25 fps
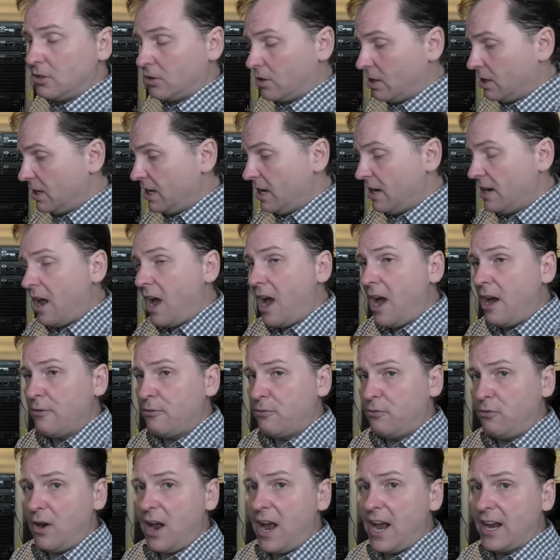You can get
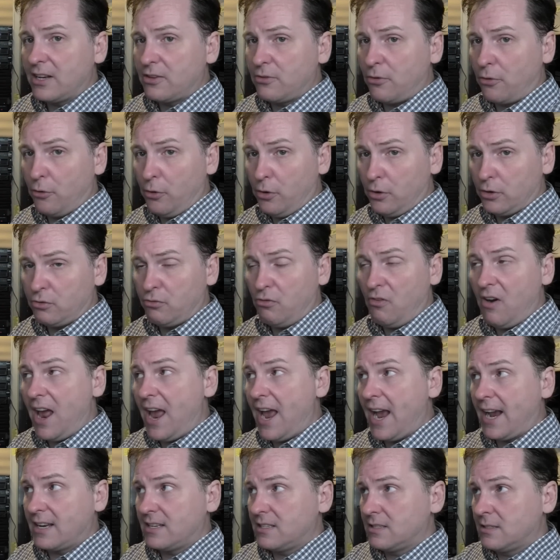half racks, third
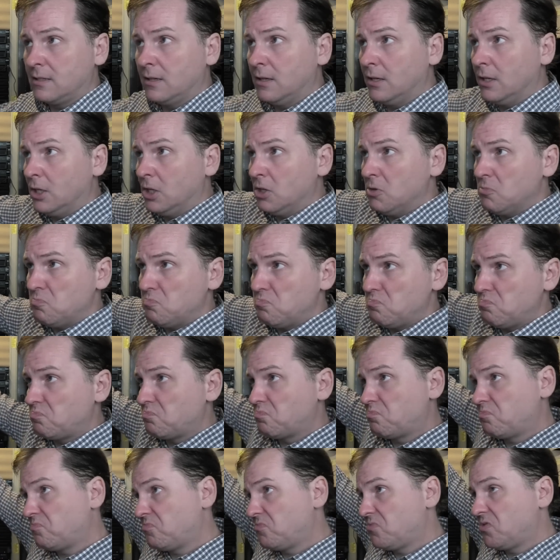racks,
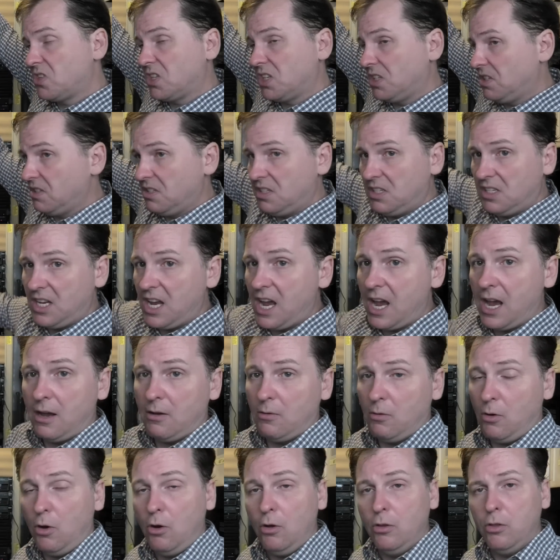yeah,
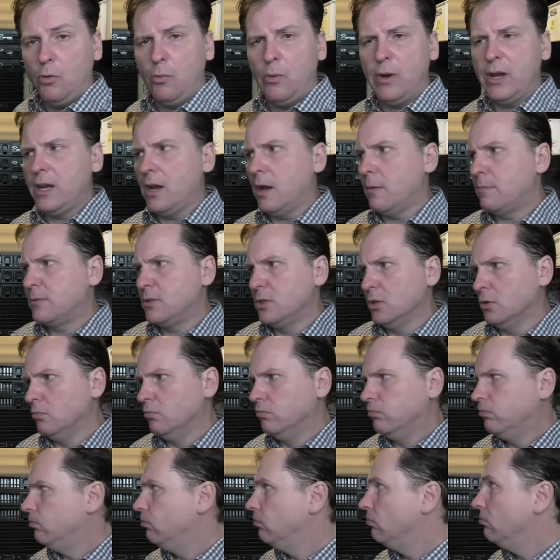all the way up to
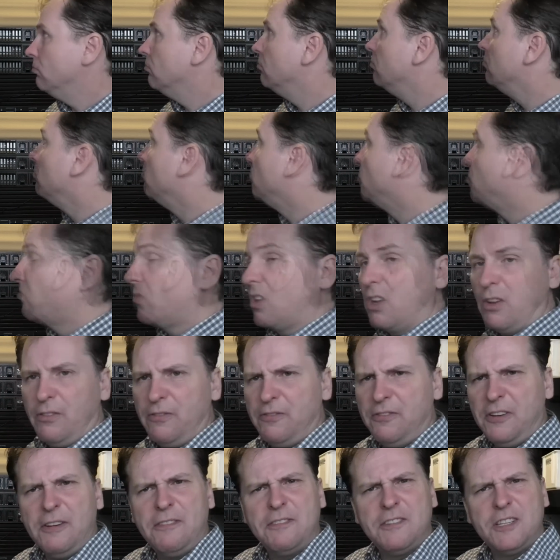
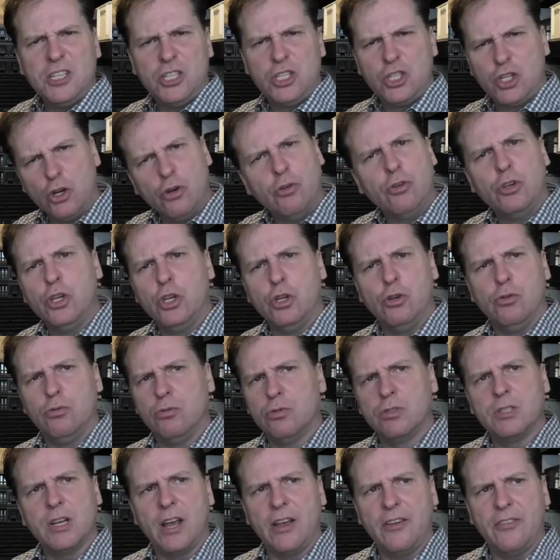
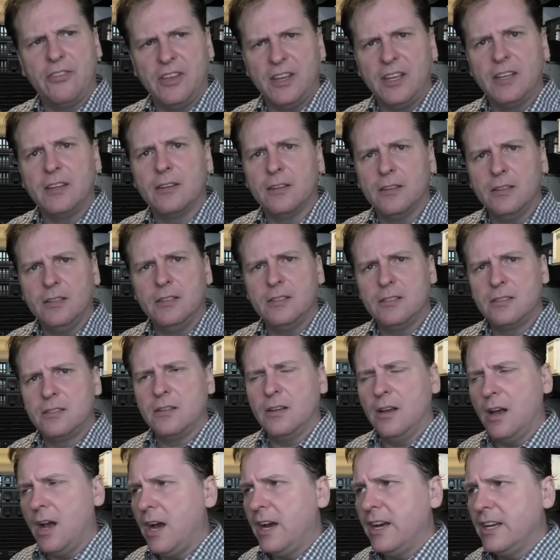52Us, I think, is
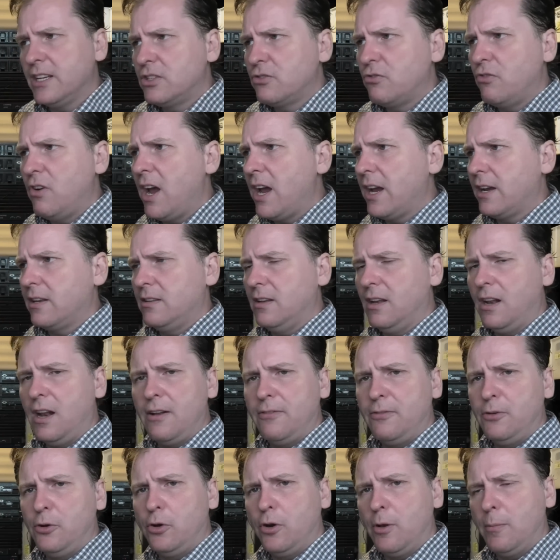the highest rack that
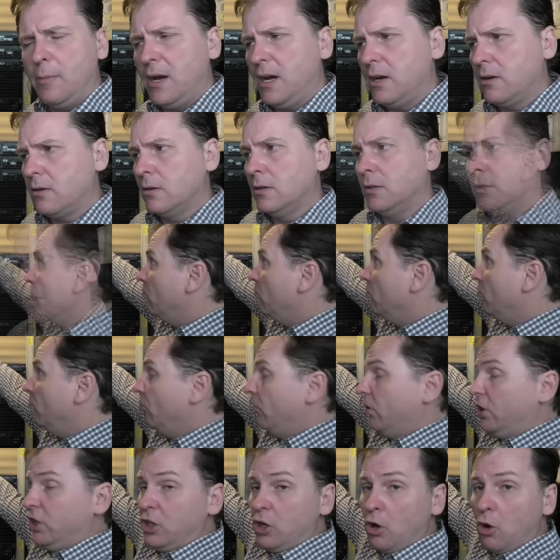I've heard about.
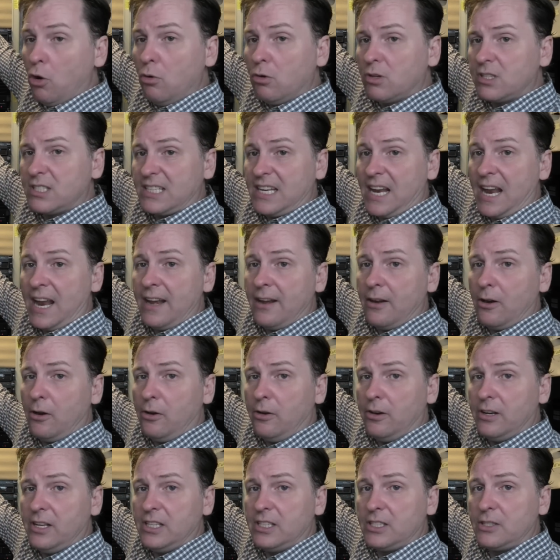The old
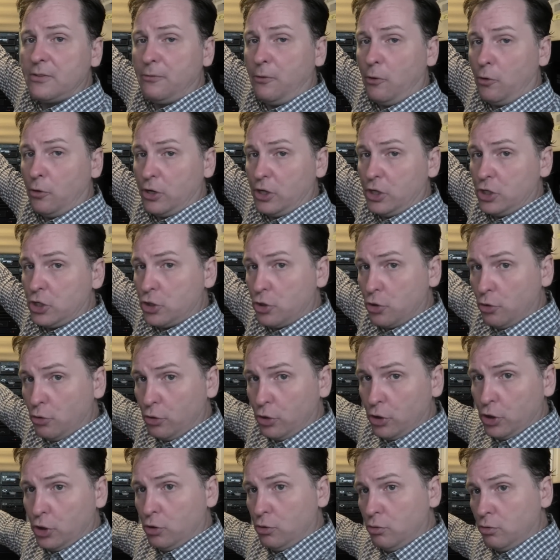standard is
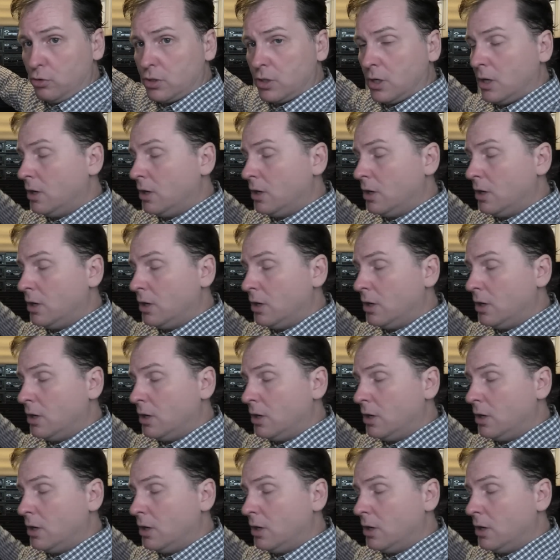42Us.